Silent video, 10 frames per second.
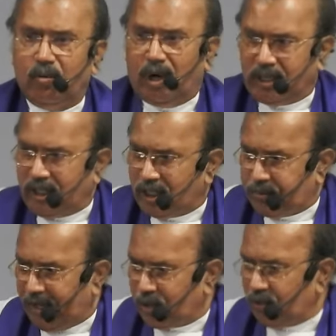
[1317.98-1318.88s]
What is the
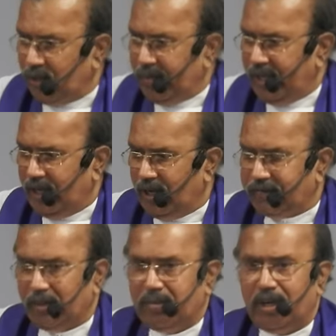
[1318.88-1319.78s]
spiritual meaning
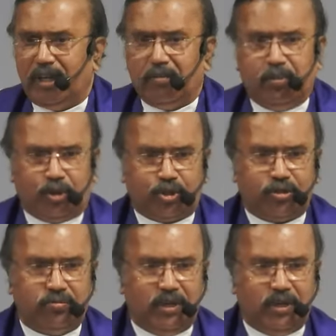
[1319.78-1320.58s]
of the burning bush?